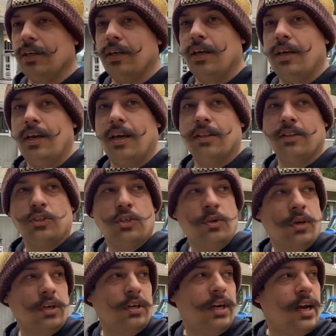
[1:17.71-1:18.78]
and the
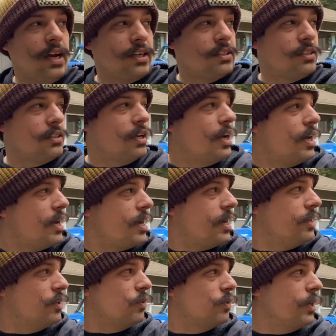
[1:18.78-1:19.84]
200X, I
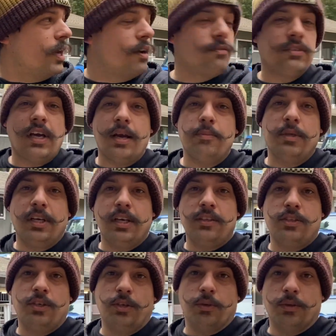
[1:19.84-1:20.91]
don't have time to get
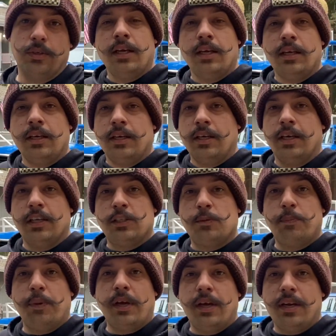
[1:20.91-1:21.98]
to. It's
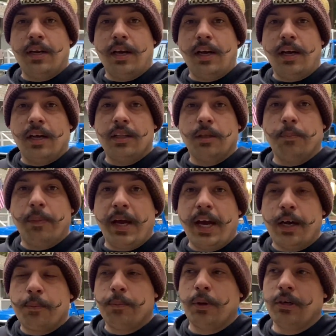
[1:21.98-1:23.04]
been on the
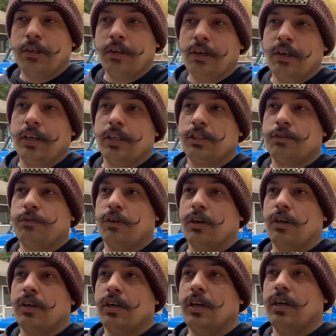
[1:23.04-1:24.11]
back burner as
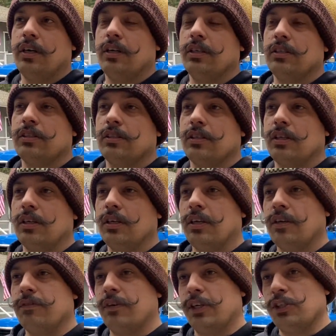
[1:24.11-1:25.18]
far as
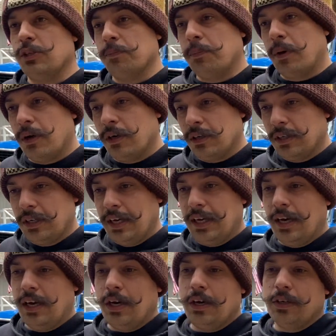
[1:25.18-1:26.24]
if I should part it
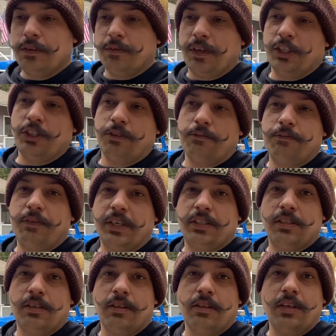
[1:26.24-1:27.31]
out, if I should fix
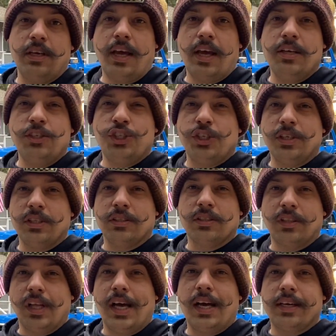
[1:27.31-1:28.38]
it. The engine is
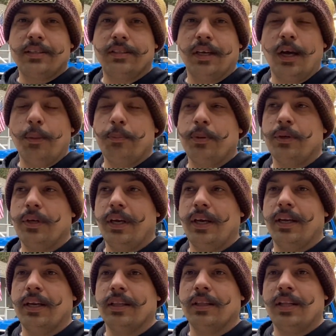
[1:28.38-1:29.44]
locked up,
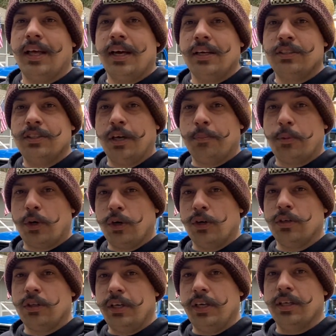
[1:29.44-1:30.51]
and it locked up
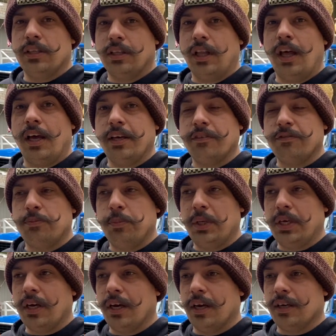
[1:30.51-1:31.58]
early in life
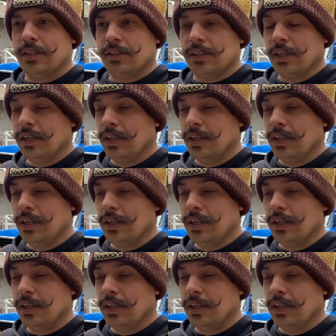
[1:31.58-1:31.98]
because